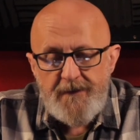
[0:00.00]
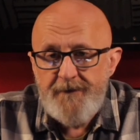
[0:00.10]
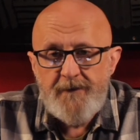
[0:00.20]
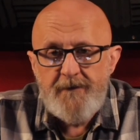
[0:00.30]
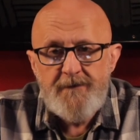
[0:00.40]
I
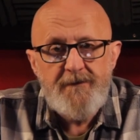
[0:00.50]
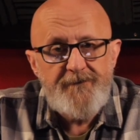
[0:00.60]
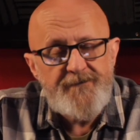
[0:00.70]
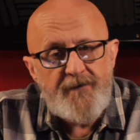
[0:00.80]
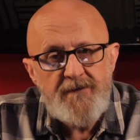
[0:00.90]
think this stuff
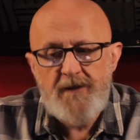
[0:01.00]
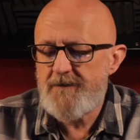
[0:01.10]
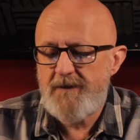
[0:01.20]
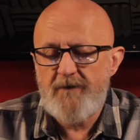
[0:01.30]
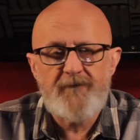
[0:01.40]
is
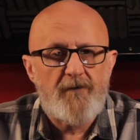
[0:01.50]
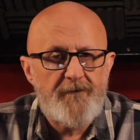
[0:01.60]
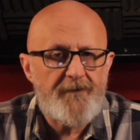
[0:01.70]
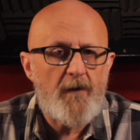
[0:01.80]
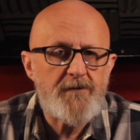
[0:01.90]
fantastic. I've got the
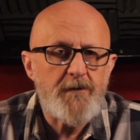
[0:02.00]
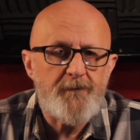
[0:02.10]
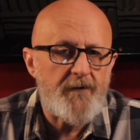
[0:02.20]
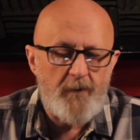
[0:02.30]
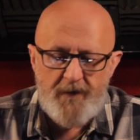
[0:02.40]
Flow 2
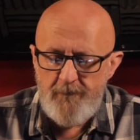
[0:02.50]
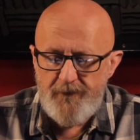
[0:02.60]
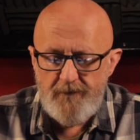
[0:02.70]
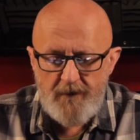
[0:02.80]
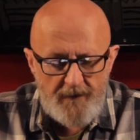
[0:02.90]
Pro
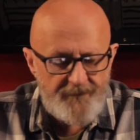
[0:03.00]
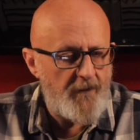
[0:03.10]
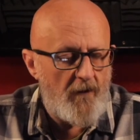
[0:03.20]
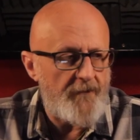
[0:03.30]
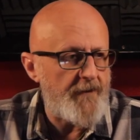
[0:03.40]
gimbal, I've
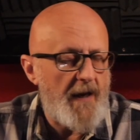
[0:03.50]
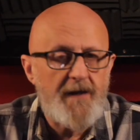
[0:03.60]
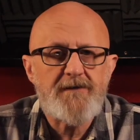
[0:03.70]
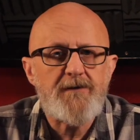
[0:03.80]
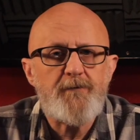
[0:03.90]
got the
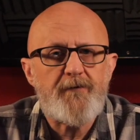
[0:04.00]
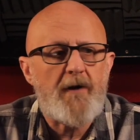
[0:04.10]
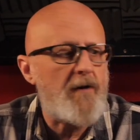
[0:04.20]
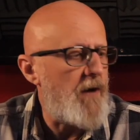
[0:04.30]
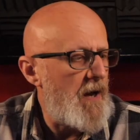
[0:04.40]
Ace 2
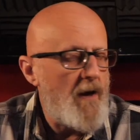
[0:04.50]
Pro